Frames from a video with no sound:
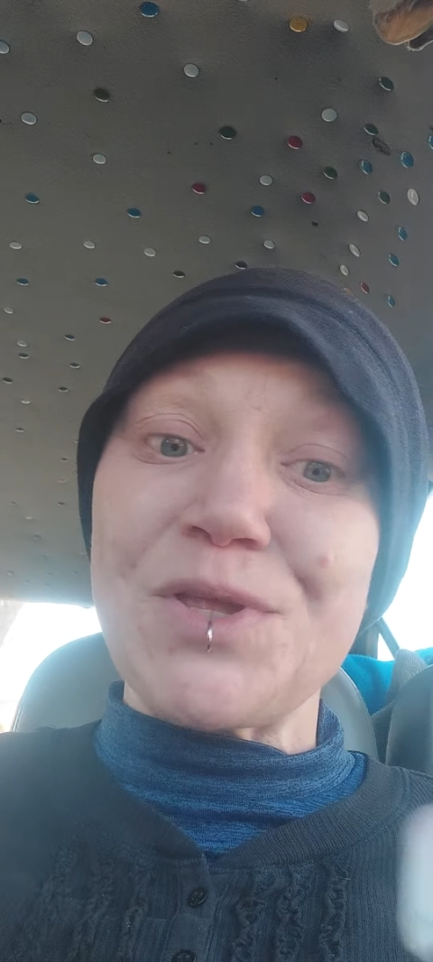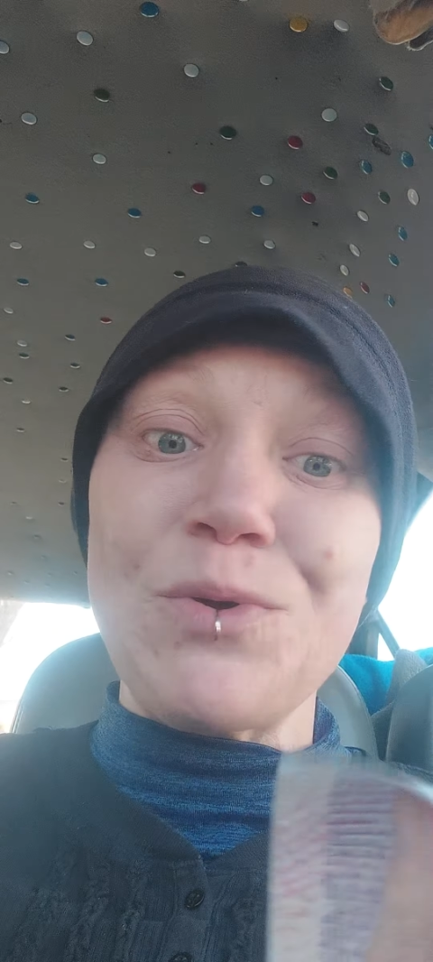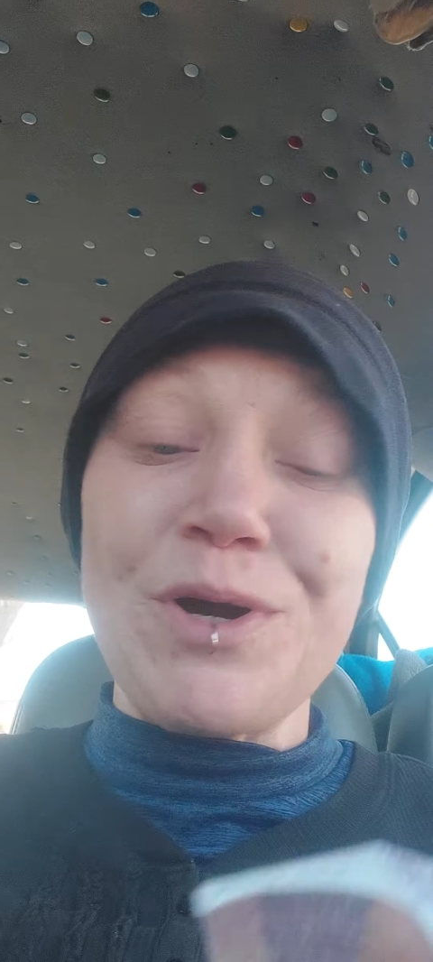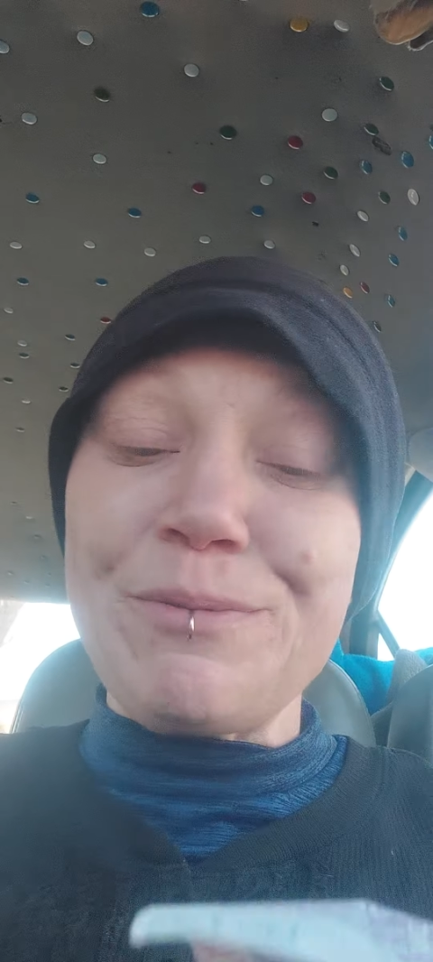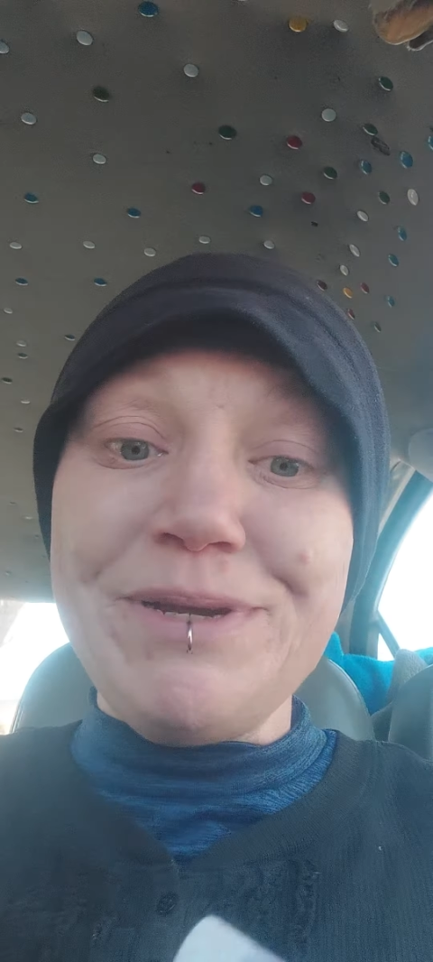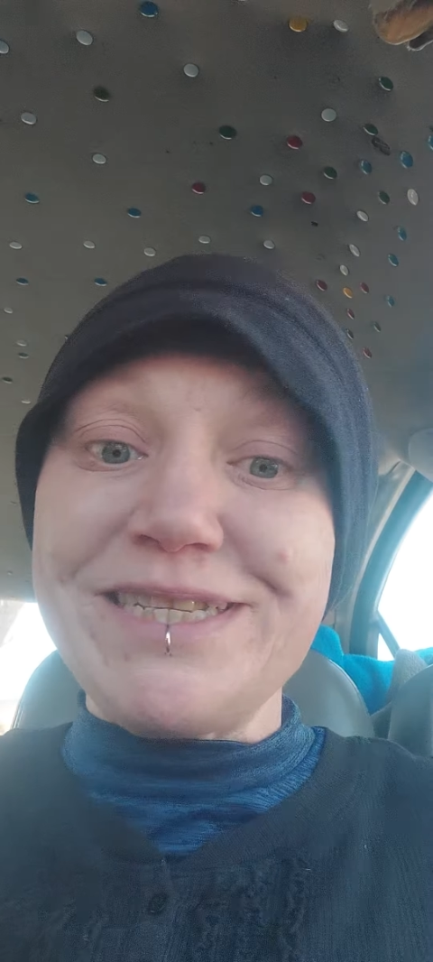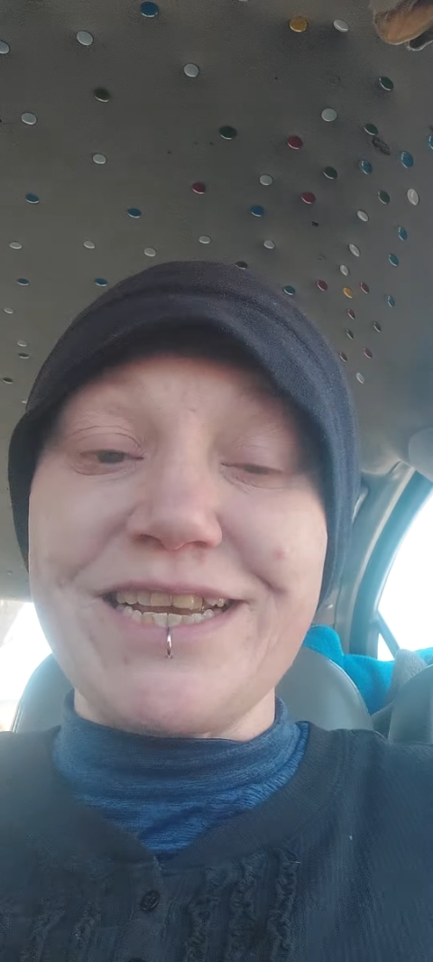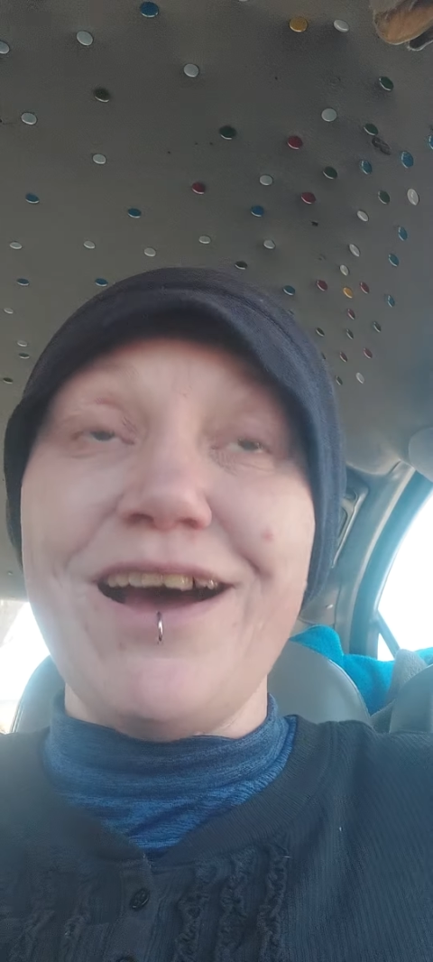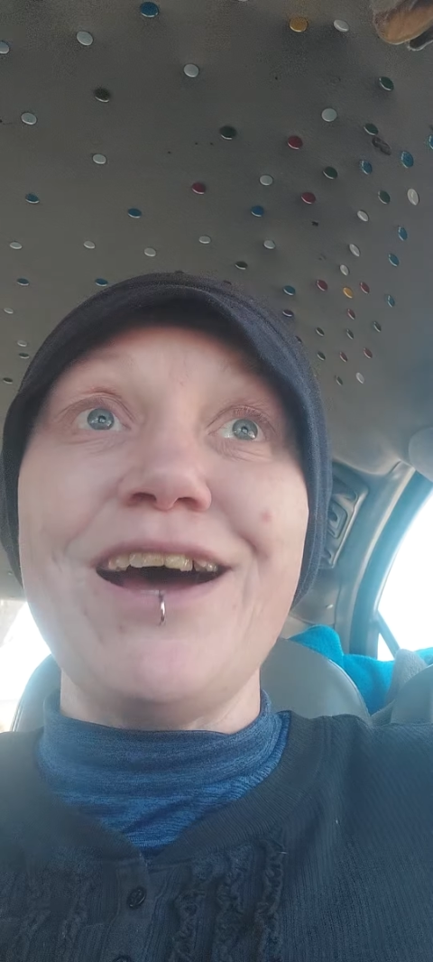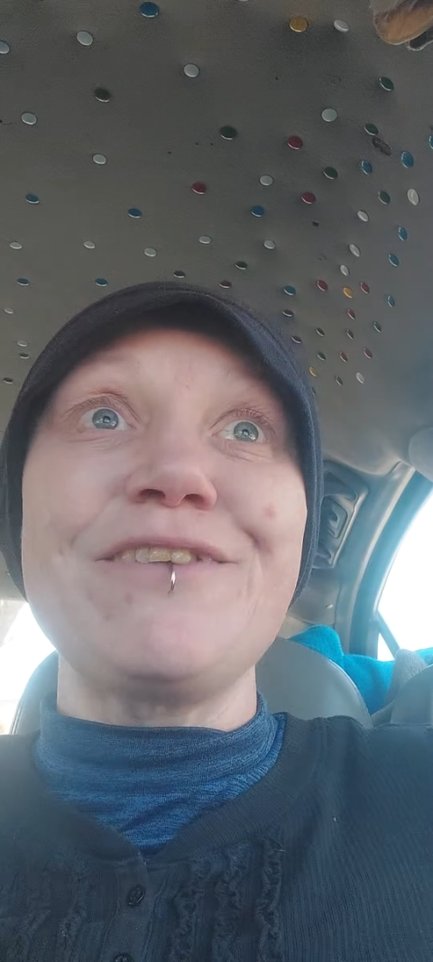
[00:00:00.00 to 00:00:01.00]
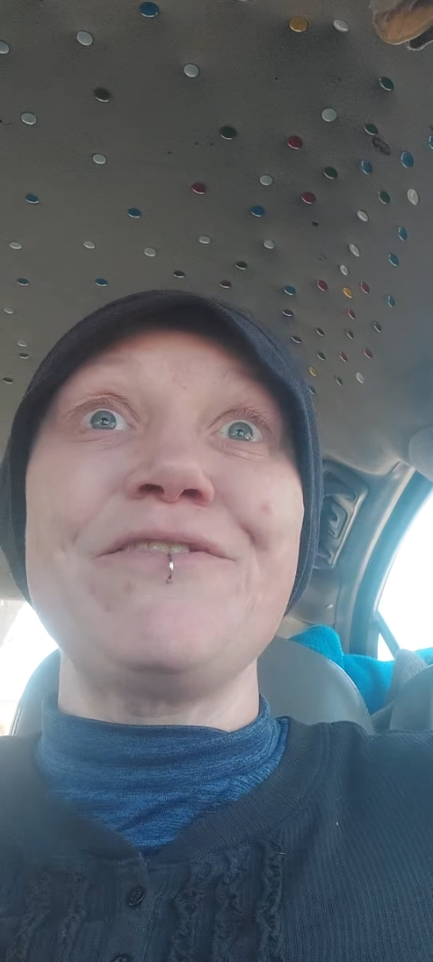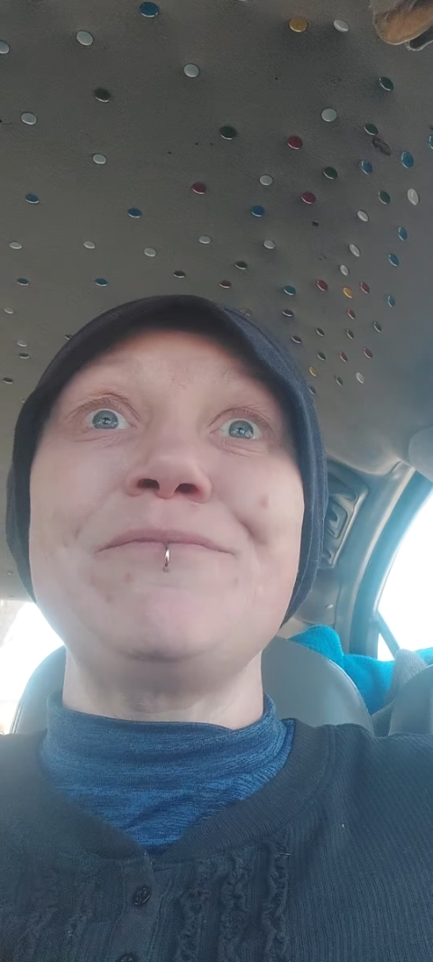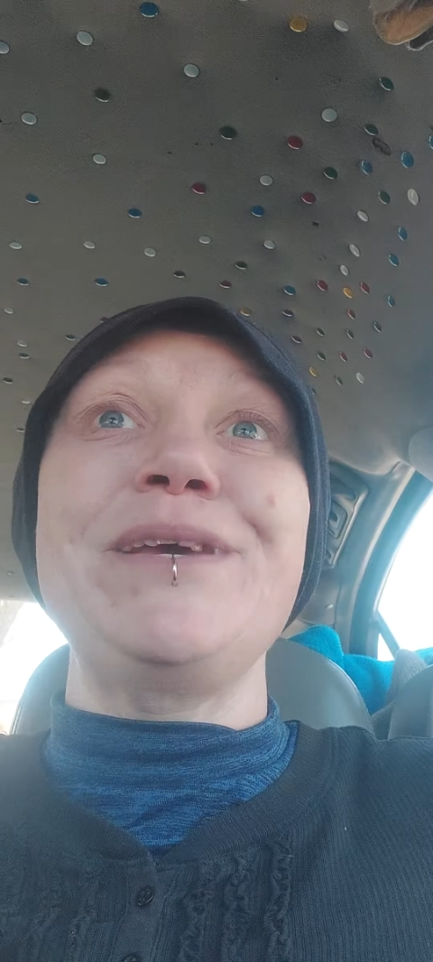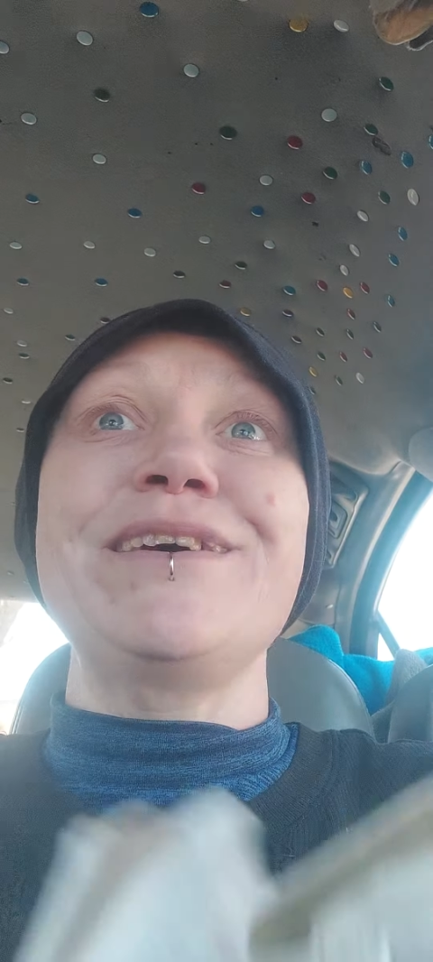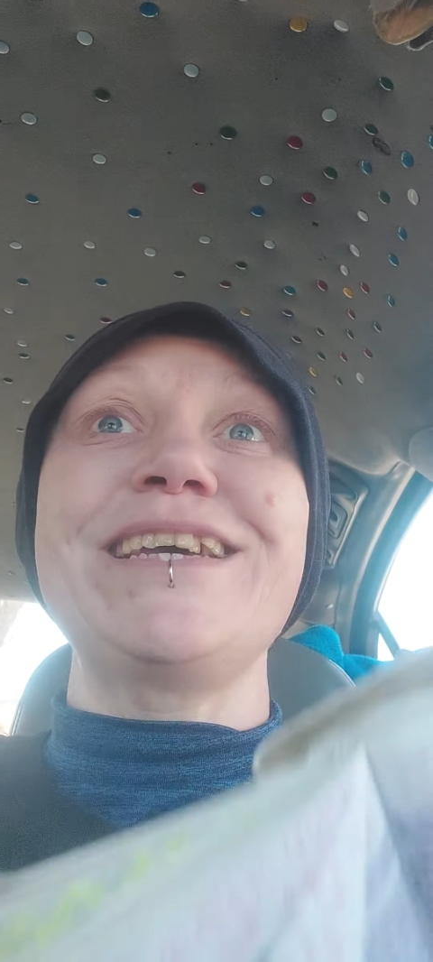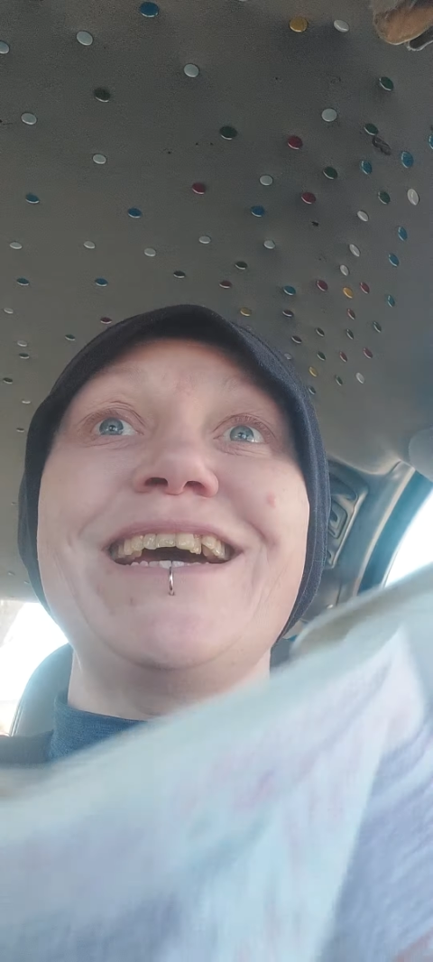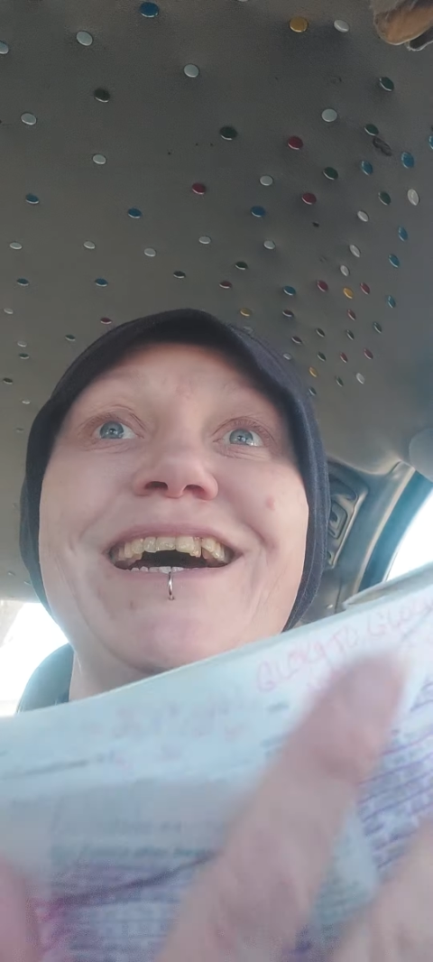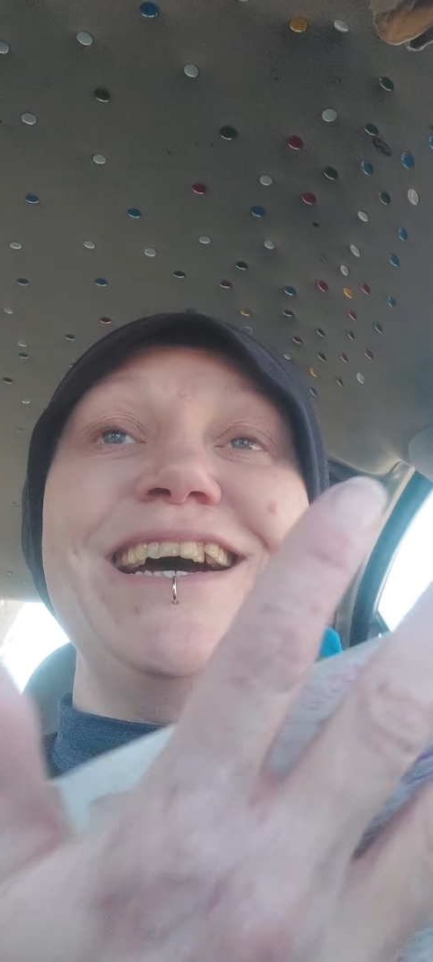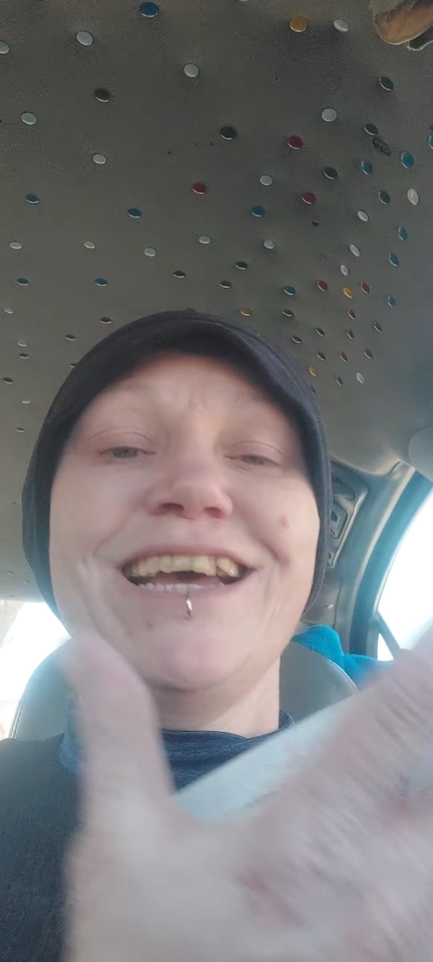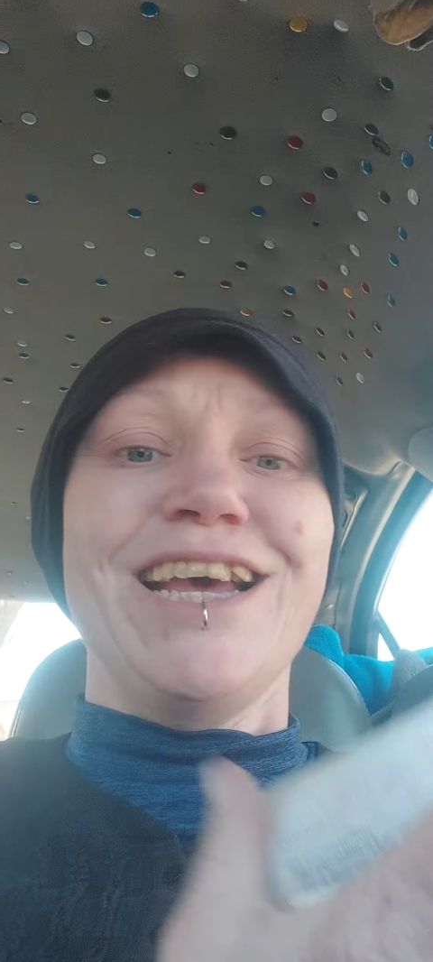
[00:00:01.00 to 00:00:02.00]
Glory be to God,
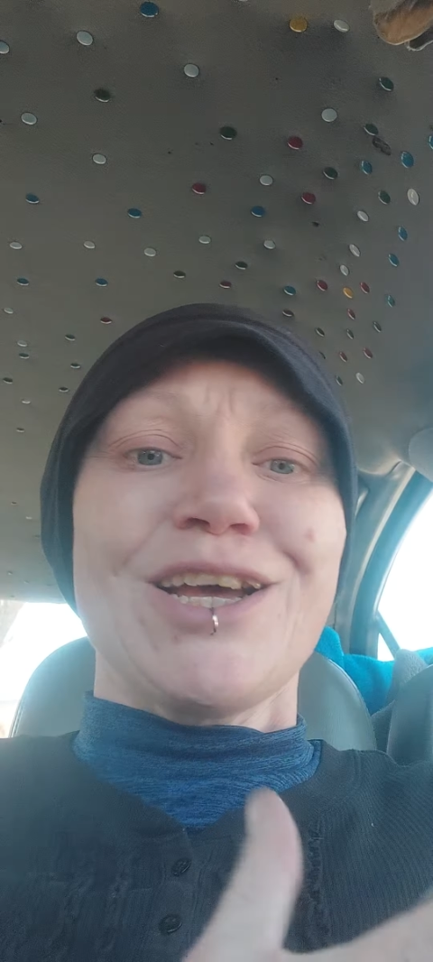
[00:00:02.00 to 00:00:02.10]
familia.